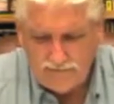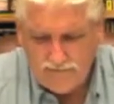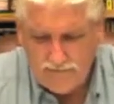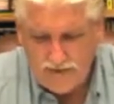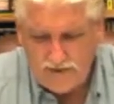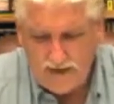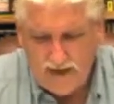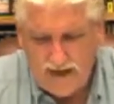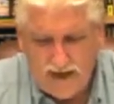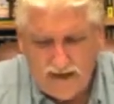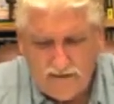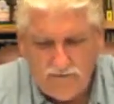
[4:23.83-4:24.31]

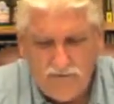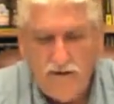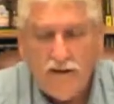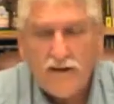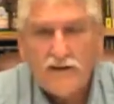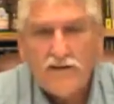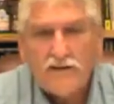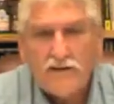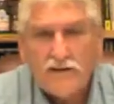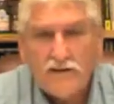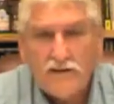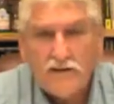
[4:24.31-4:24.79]
You got to
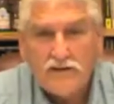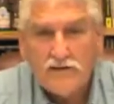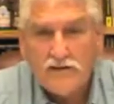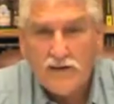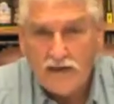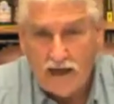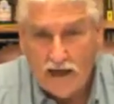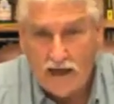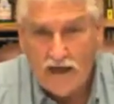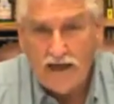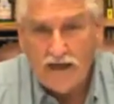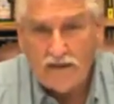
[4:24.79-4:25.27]
fix these
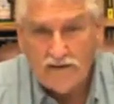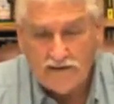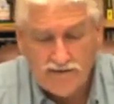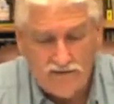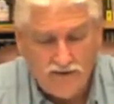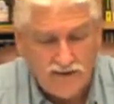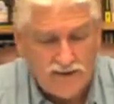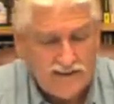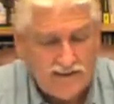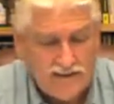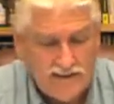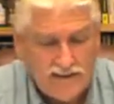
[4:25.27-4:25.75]
glands,
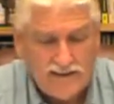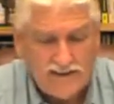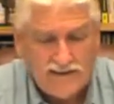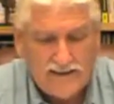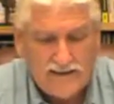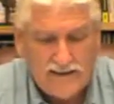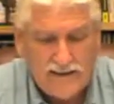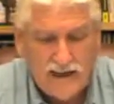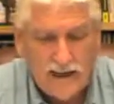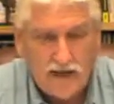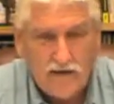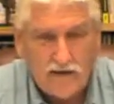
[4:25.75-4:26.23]
fix
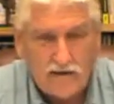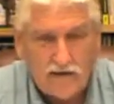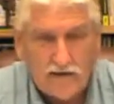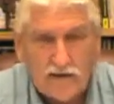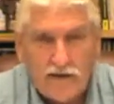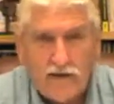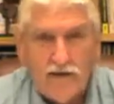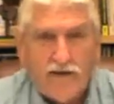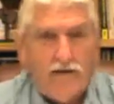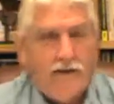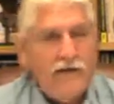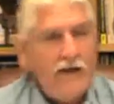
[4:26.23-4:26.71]
these
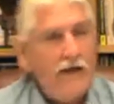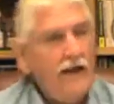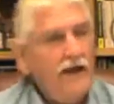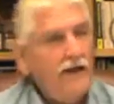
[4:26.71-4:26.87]
cells.